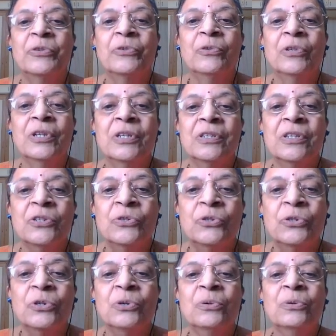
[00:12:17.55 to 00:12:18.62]
So this is
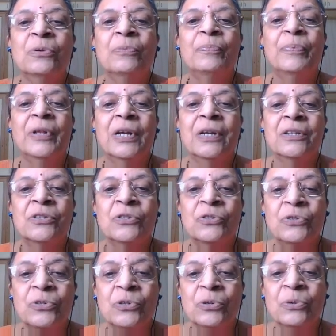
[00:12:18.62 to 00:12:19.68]
2 plus
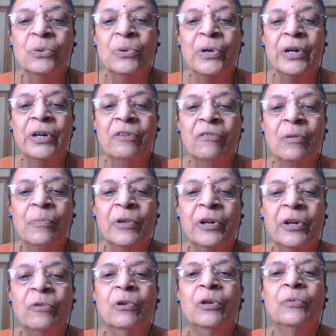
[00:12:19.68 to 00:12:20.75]
2, it will be
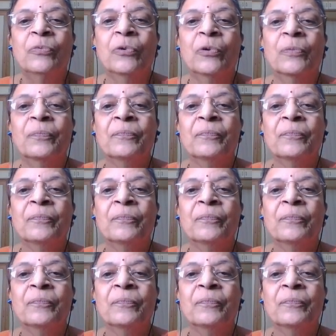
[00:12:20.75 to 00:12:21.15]
equal to 4.